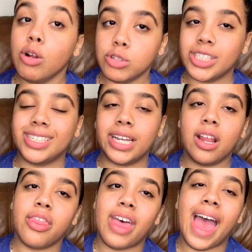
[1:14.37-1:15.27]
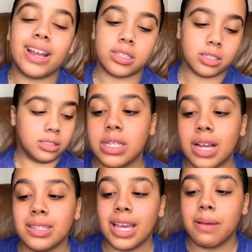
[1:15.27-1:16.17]
what she did? That. I
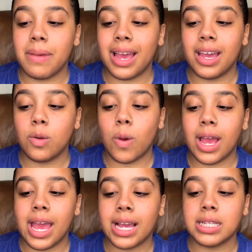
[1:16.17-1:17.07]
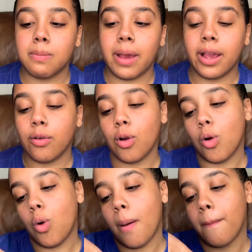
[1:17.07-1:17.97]
take my NYX
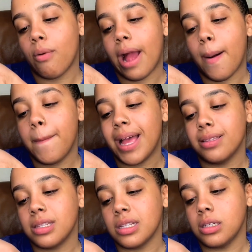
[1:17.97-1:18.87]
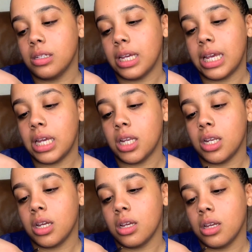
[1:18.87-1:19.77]
micro brow pencil
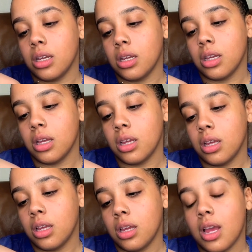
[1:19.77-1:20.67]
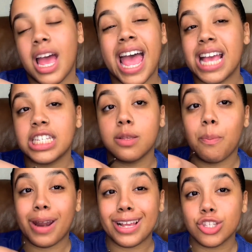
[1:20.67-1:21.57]
in
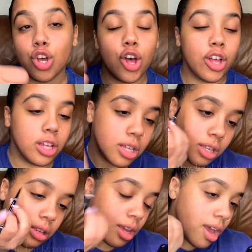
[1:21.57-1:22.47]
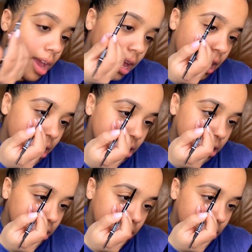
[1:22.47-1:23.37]
Espresso. And
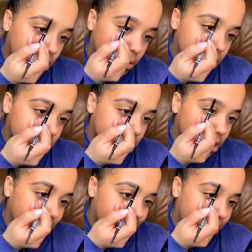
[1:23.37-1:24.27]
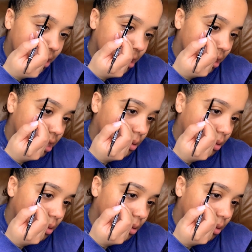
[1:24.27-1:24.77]
you know, we just outline the